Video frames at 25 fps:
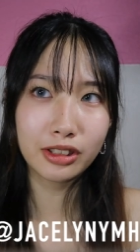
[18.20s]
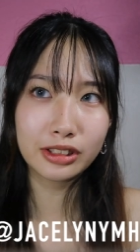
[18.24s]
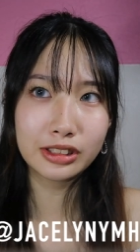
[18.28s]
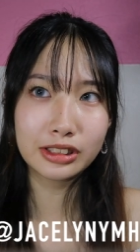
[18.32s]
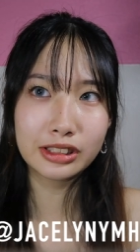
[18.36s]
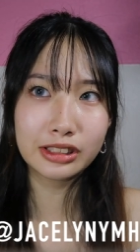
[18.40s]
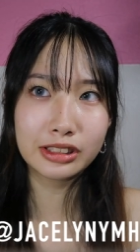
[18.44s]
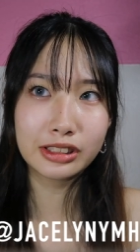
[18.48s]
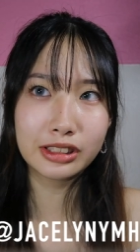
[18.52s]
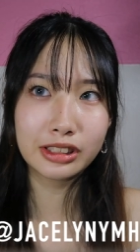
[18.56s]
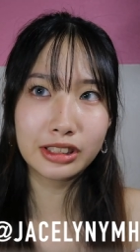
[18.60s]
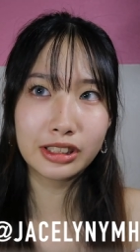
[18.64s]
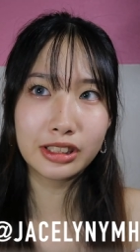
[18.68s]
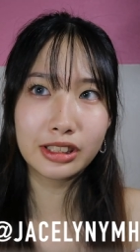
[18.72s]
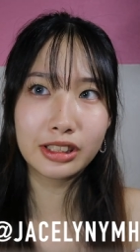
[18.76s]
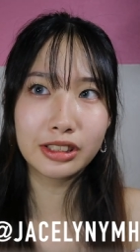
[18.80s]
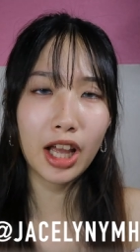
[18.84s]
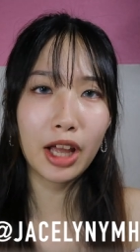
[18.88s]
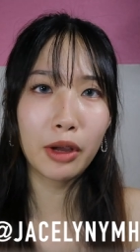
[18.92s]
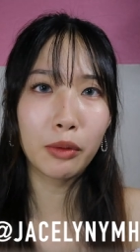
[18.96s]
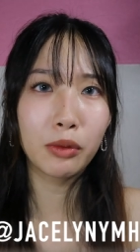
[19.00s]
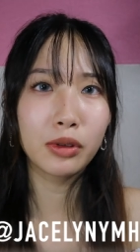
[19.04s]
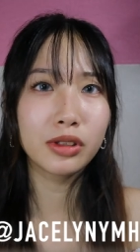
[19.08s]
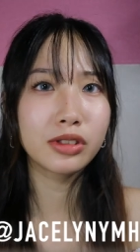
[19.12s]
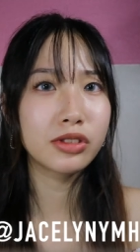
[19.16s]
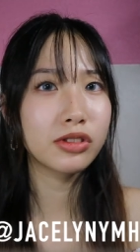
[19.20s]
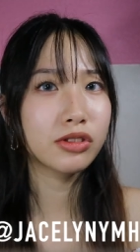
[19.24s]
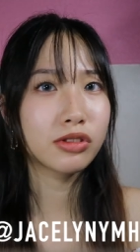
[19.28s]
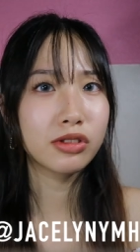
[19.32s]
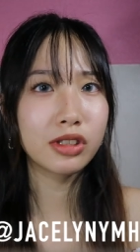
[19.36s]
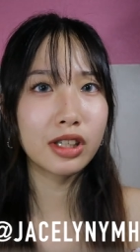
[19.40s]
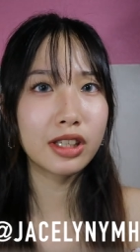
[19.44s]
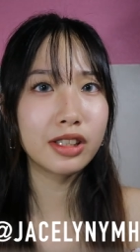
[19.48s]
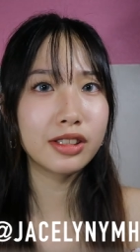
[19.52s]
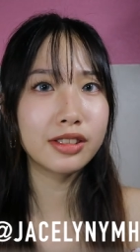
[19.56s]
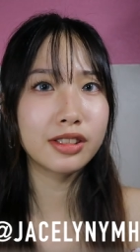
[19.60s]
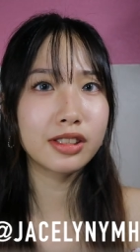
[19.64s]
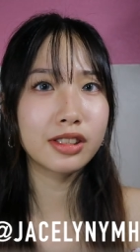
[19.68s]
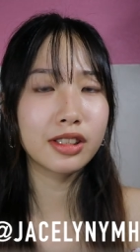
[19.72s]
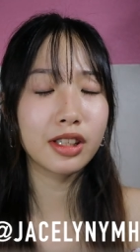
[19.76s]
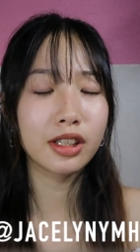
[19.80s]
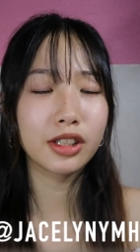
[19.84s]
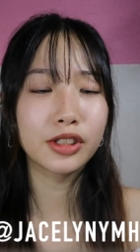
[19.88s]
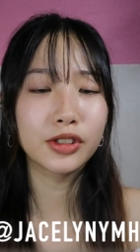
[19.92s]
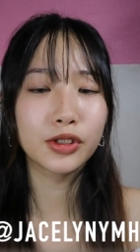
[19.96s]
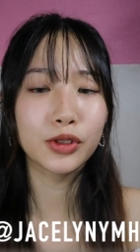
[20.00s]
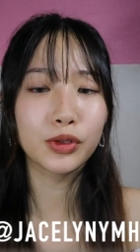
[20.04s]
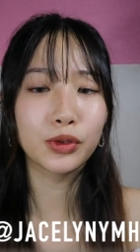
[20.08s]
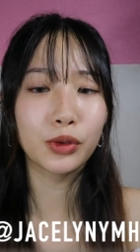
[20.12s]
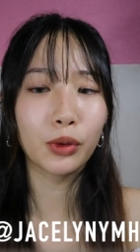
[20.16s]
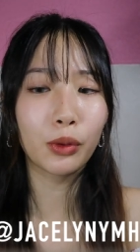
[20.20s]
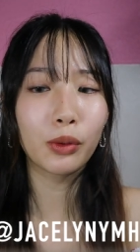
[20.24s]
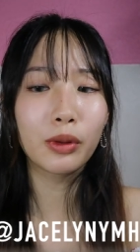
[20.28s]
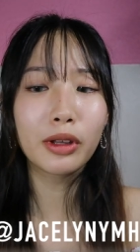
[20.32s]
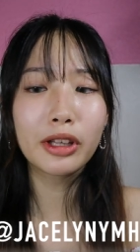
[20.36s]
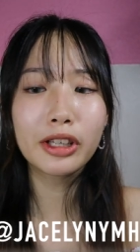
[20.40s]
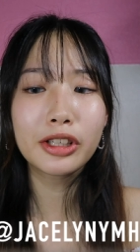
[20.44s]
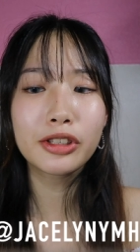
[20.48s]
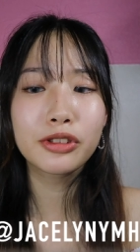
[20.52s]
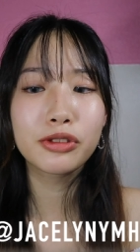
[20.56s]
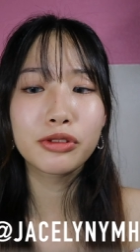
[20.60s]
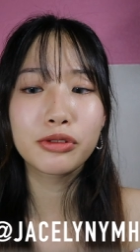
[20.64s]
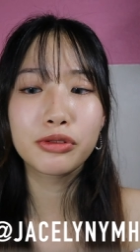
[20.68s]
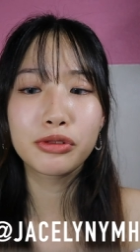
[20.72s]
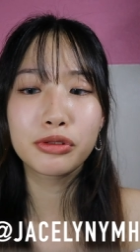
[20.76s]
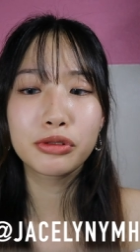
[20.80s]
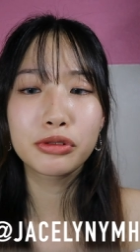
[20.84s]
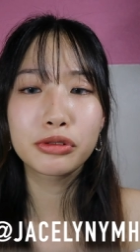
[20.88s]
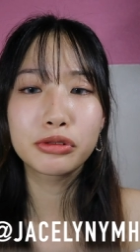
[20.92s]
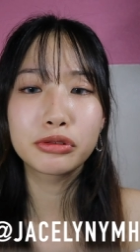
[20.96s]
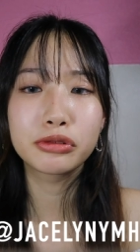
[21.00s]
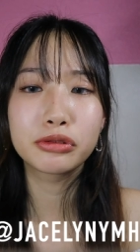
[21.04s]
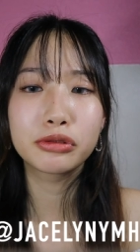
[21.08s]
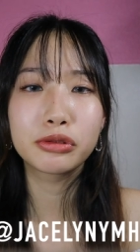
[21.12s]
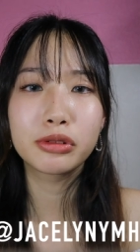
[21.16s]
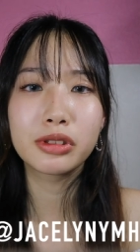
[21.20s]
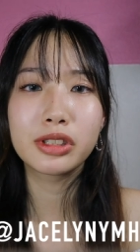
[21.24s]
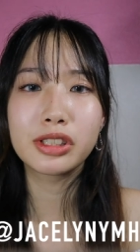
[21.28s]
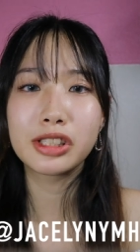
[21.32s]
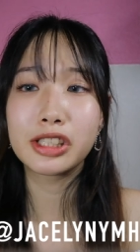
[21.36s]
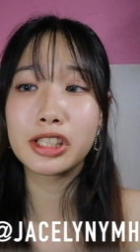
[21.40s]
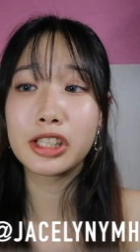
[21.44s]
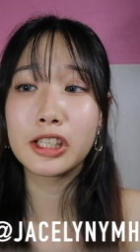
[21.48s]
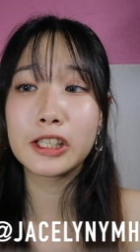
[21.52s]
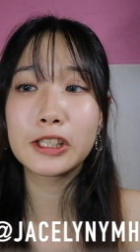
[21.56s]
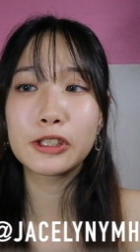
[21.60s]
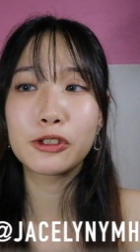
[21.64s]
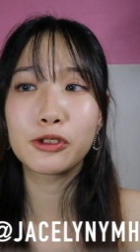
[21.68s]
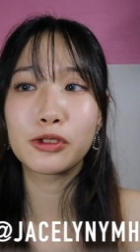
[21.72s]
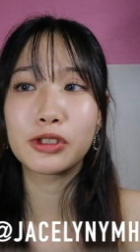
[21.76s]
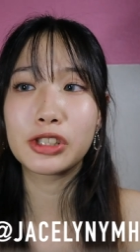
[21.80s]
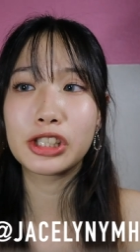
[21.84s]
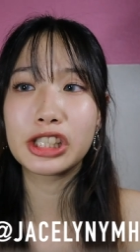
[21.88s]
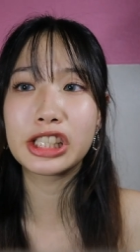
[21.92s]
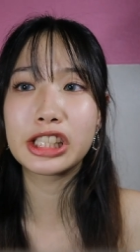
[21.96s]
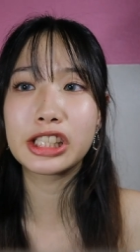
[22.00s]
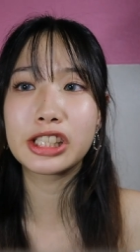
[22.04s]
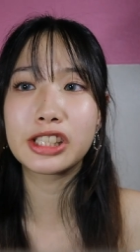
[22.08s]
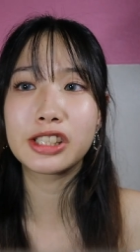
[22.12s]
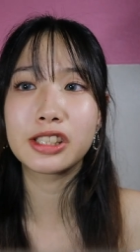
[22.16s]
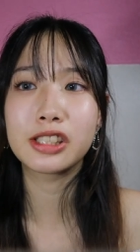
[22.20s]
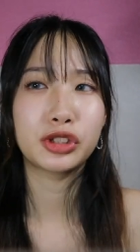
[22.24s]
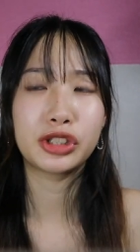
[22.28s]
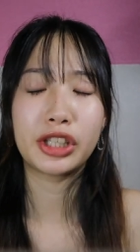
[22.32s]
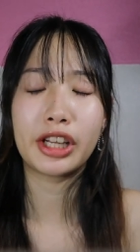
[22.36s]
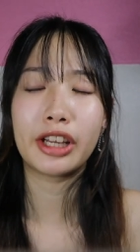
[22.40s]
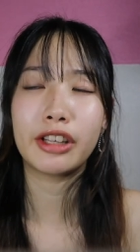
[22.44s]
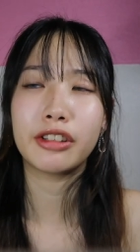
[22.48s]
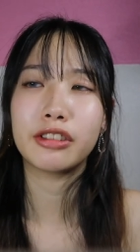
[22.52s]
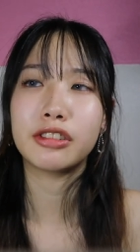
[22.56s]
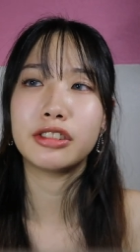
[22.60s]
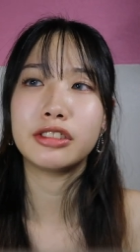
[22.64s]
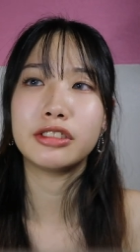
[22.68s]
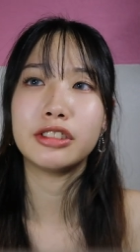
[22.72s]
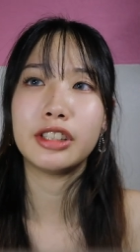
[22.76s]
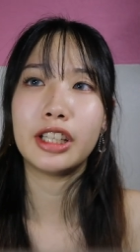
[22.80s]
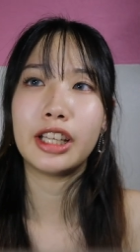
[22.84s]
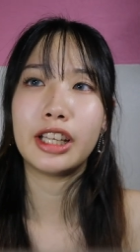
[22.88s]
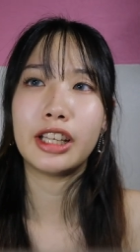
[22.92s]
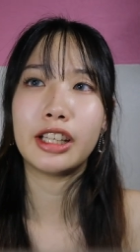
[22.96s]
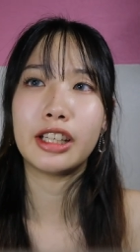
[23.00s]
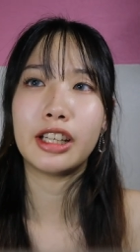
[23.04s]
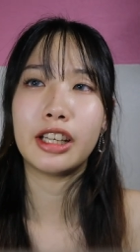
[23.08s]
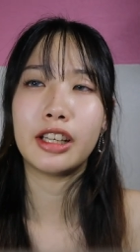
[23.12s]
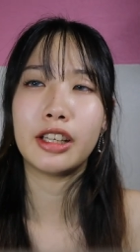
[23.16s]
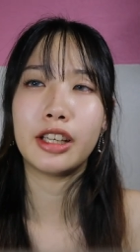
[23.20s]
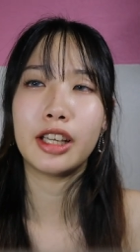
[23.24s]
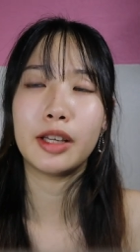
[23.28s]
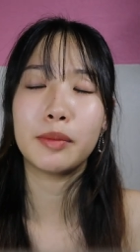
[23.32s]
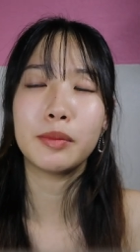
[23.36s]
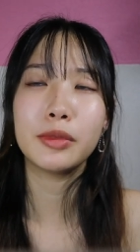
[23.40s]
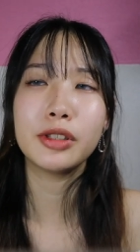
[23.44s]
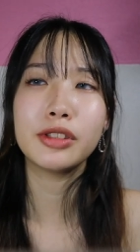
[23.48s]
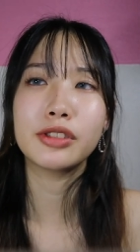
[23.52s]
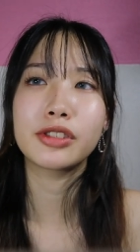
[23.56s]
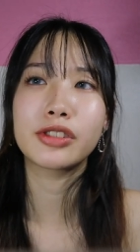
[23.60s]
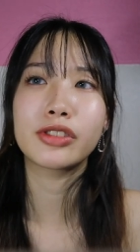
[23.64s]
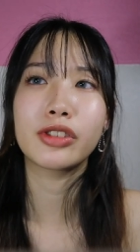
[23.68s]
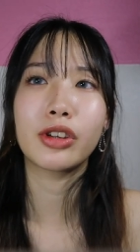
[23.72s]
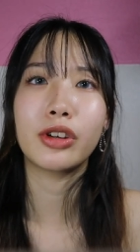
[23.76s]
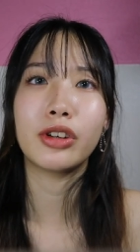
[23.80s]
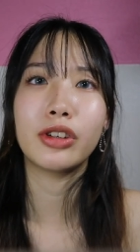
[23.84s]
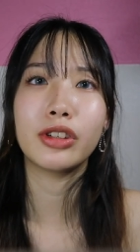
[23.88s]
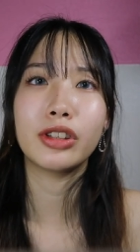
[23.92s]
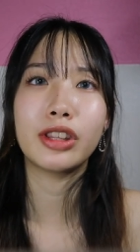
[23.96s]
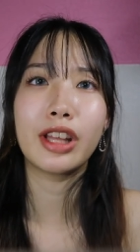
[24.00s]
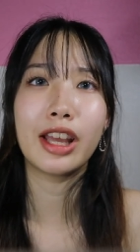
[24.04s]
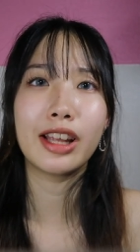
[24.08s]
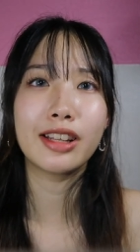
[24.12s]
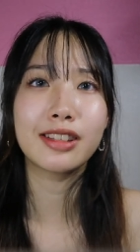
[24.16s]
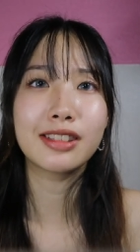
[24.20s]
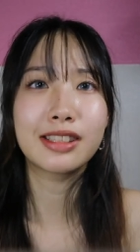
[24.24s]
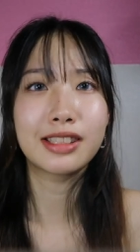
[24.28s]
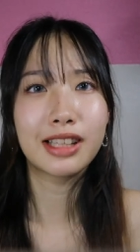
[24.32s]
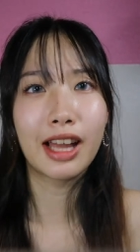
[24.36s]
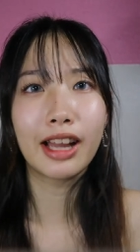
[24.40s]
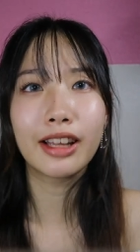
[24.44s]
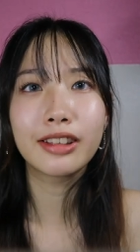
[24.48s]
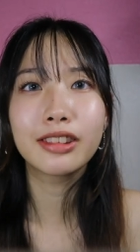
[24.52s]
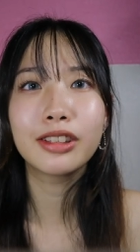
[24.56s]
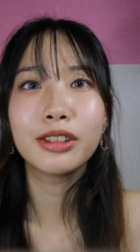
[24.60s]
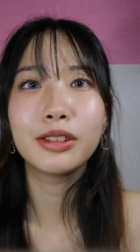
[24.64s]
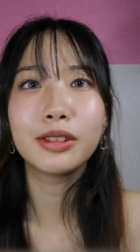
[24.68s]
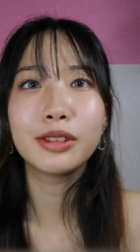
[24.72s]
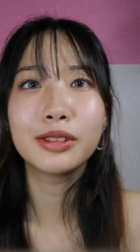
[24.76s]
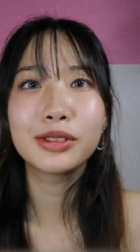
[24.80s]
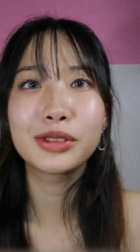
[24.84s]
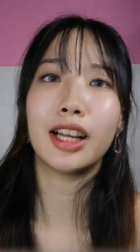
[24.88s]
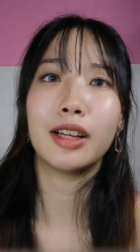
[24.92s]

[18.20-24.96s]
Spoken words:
honestly. I was just scrolling through Sneaky Sushi's channel and I happened to saw that title.